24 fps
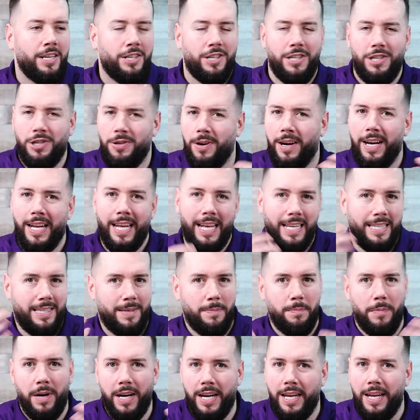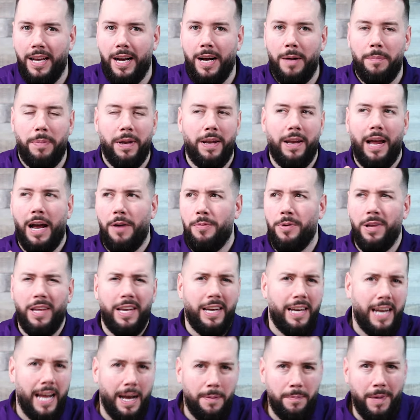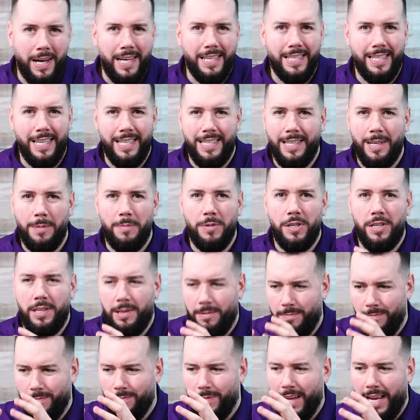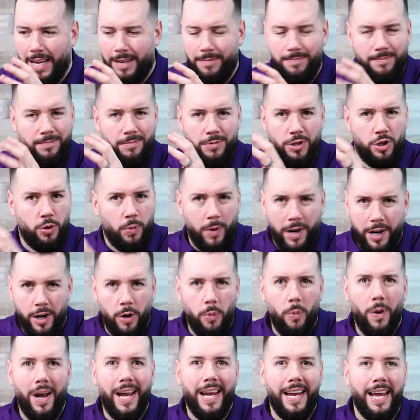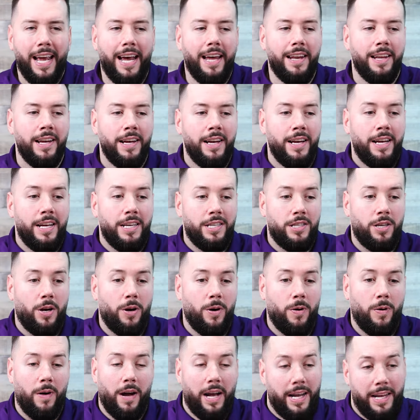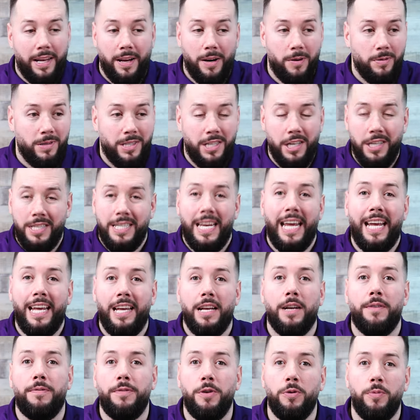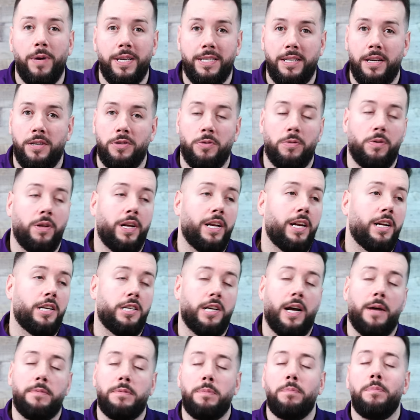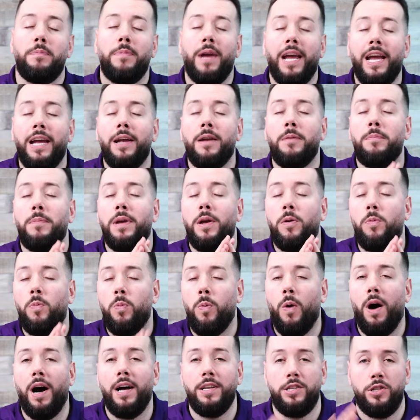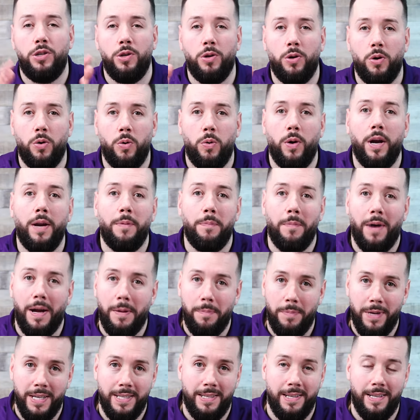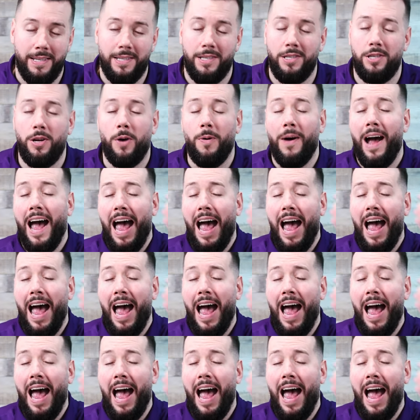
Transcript: just trying to get some money up and I really didn't have my systems like squared away yet. So, you know, just taking a few residential cleaning jobs made me want to quit my business. So,